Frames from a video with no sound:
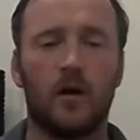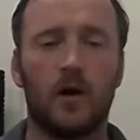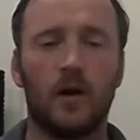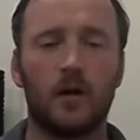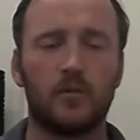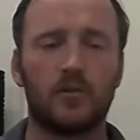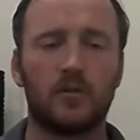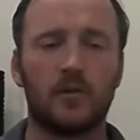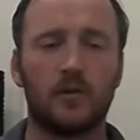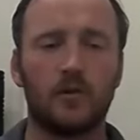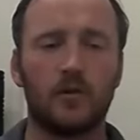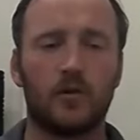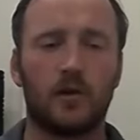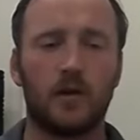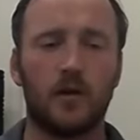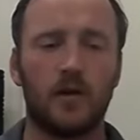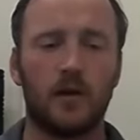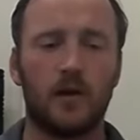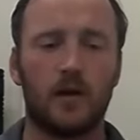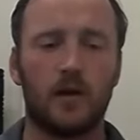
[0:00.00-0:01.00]
I was
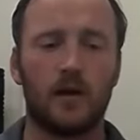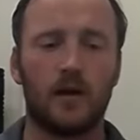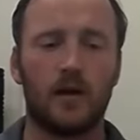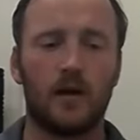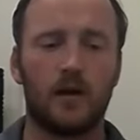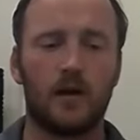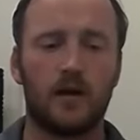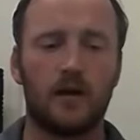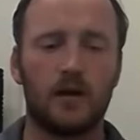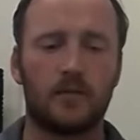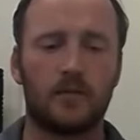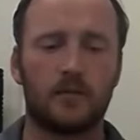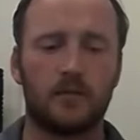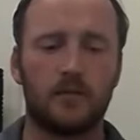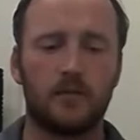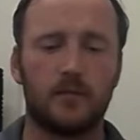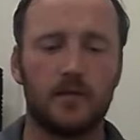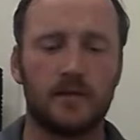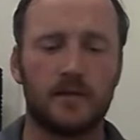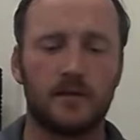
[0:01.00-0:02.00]
lucky. Uh, it
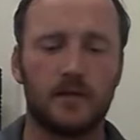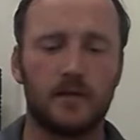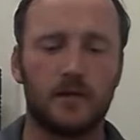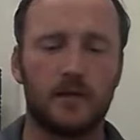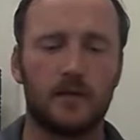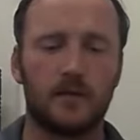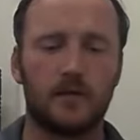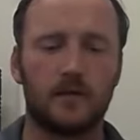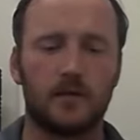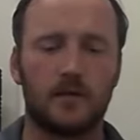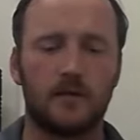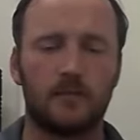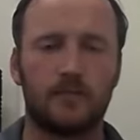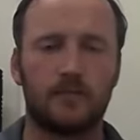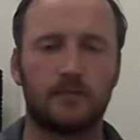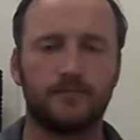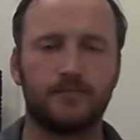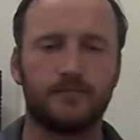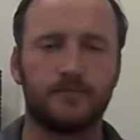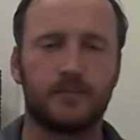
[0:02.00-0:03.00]
will say
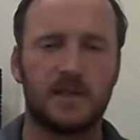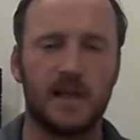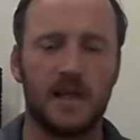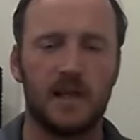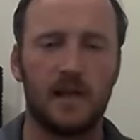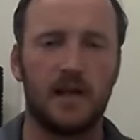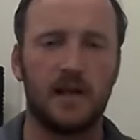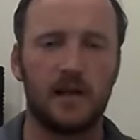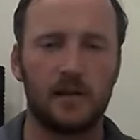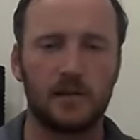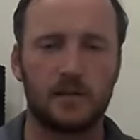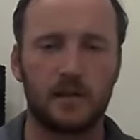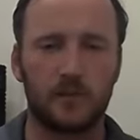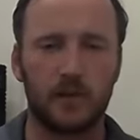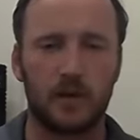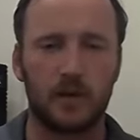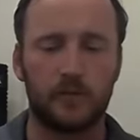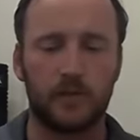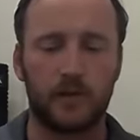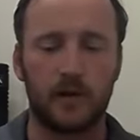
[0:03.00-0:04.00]
telehealth is
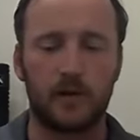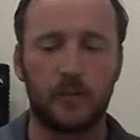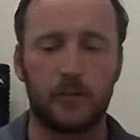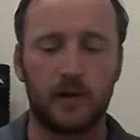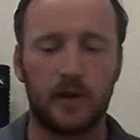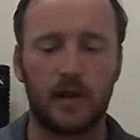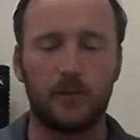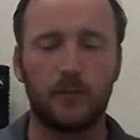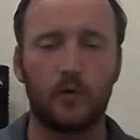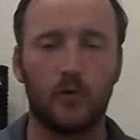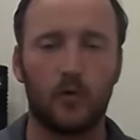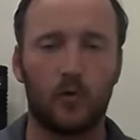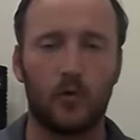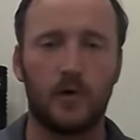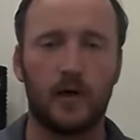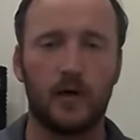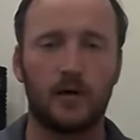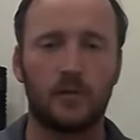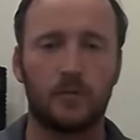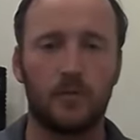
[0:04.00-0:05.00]
what it kind of became known
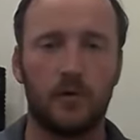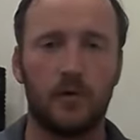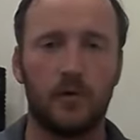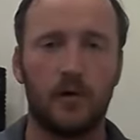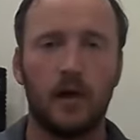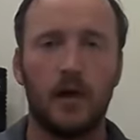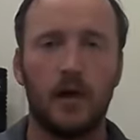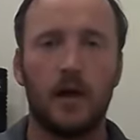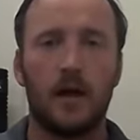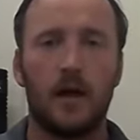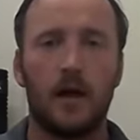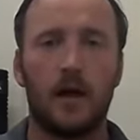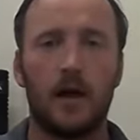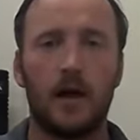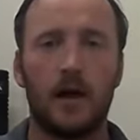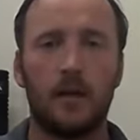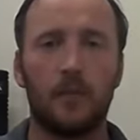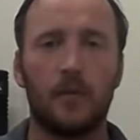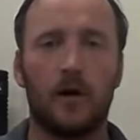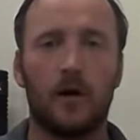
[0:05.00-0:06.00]
as, but
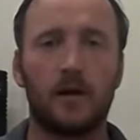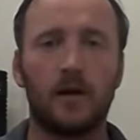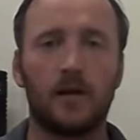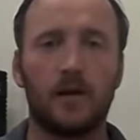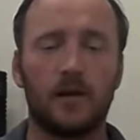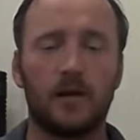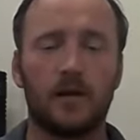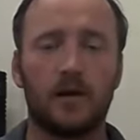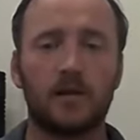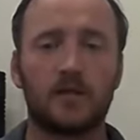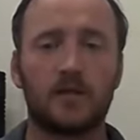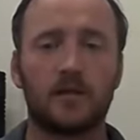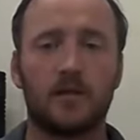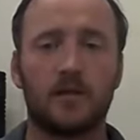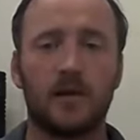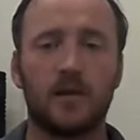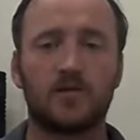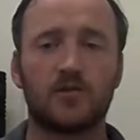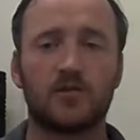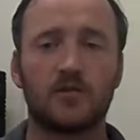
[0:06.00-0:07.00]
um, online
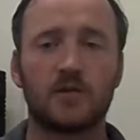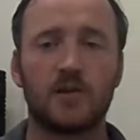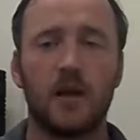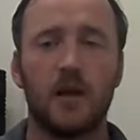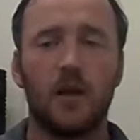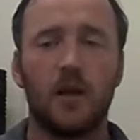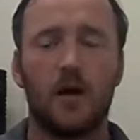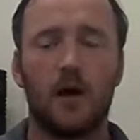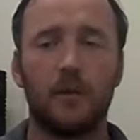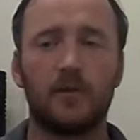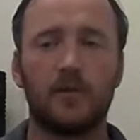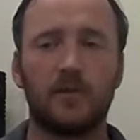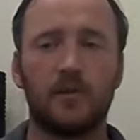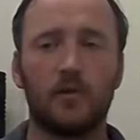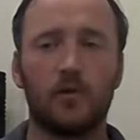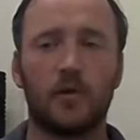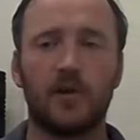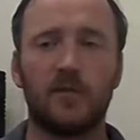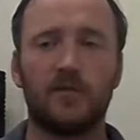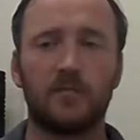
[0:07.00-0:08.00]
consultations. I was
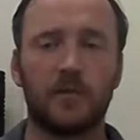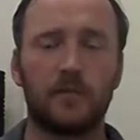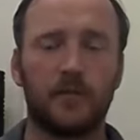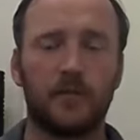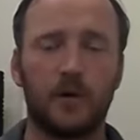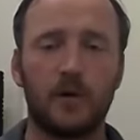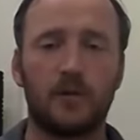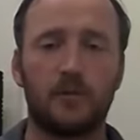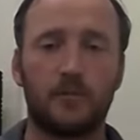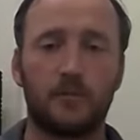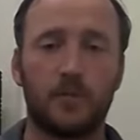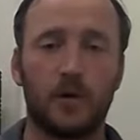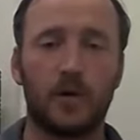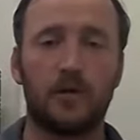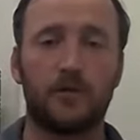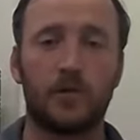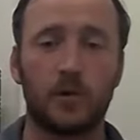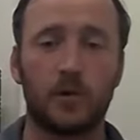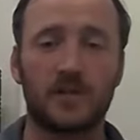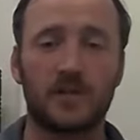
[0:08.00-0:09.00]
lucky from a point of, point of
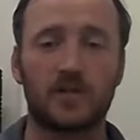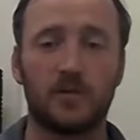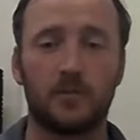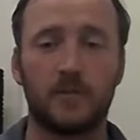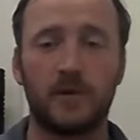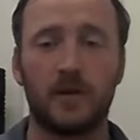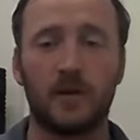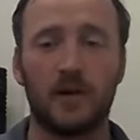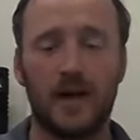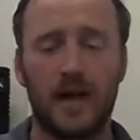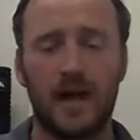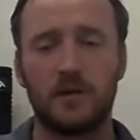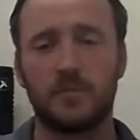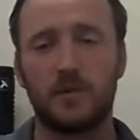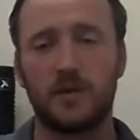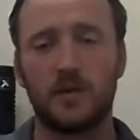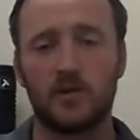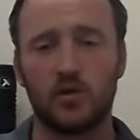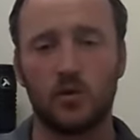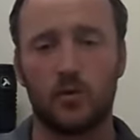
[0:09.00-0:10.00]
view. It's something I had
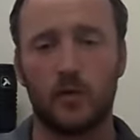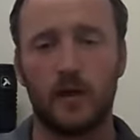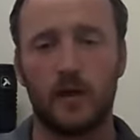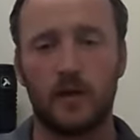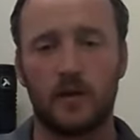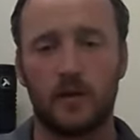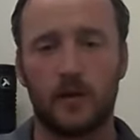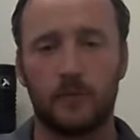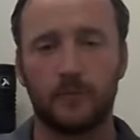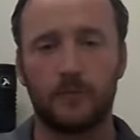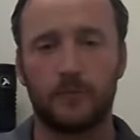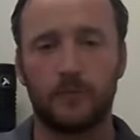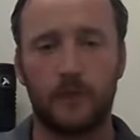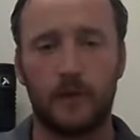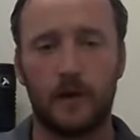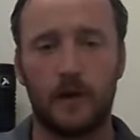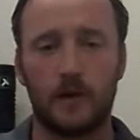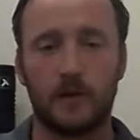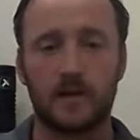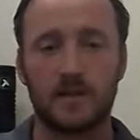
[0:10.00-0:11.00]
been doing
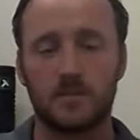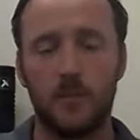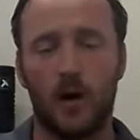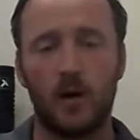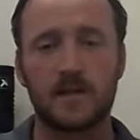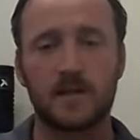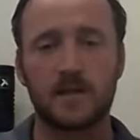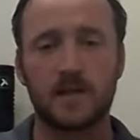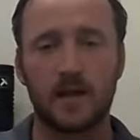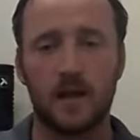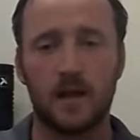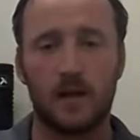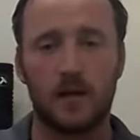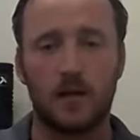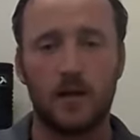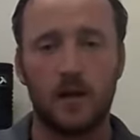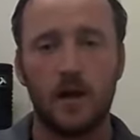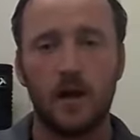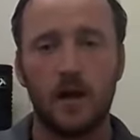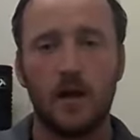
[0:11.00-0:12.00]
on a small scale.
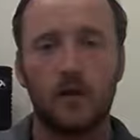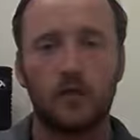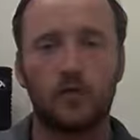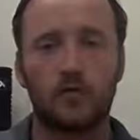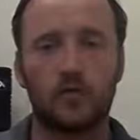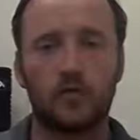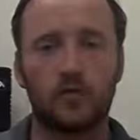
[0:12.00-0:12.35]
Okay.